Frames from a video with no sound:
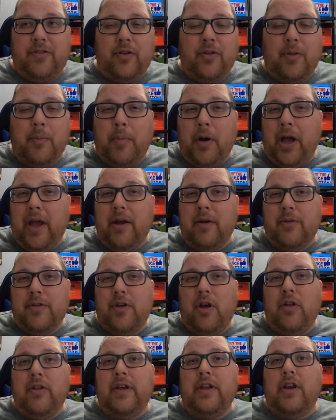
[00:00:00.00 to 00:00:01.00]
So the buyer was
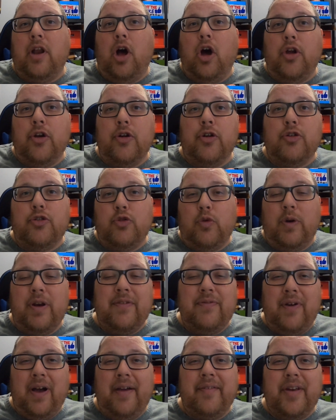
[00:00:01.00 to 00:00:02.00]
all in
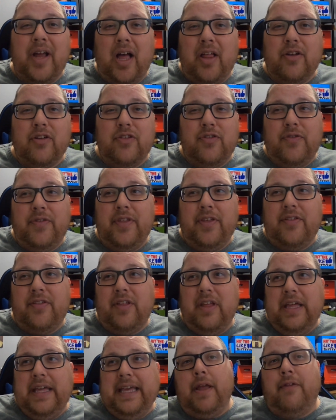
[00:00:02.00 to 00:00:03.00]
$125 for this.
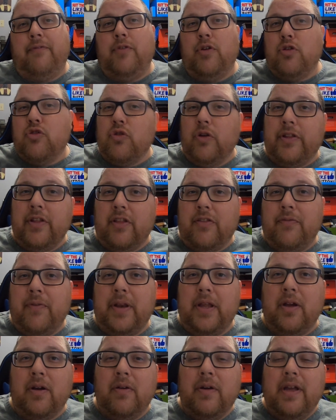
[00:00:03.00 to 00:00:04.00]
If you enjoyed this
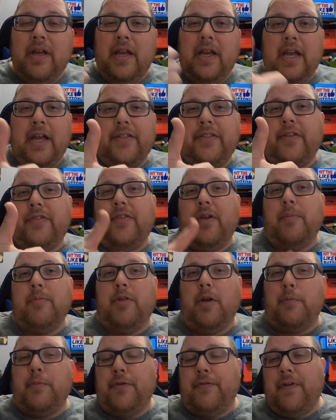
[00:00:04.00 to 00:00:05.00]
video, hit the thumbs
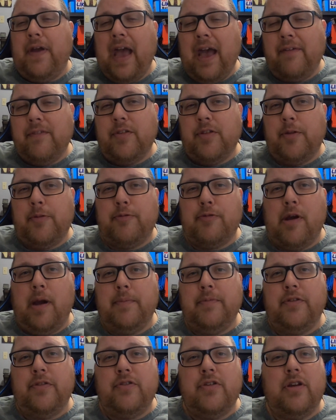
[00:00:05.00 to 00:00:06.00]
up. If you haven't subscribed
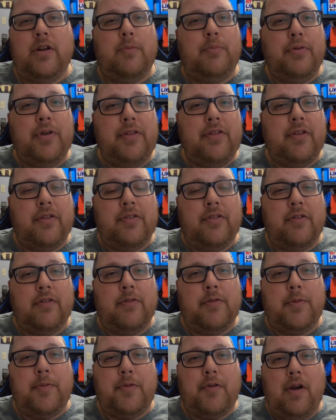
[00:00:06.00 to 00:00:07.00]
to the channel, please consider
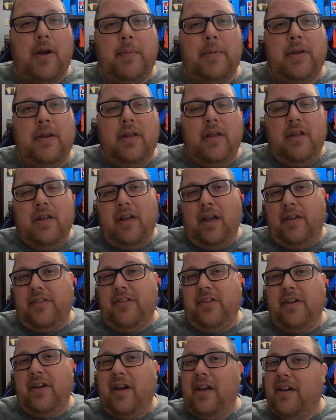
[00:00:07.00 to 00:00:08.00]
subscribing. I'll
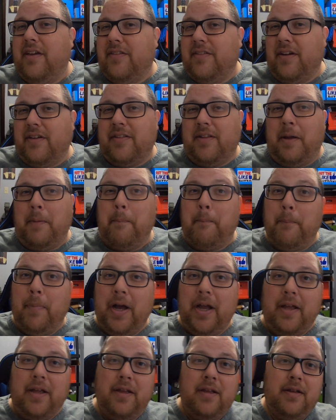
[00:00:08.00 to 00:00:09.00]
see you guys next time.
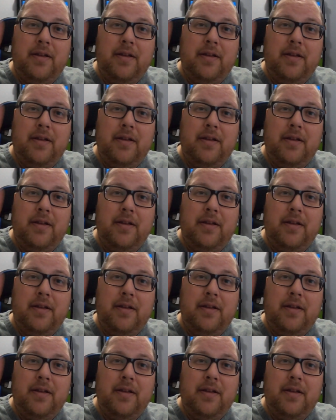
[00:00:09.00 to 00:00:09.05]
Bye.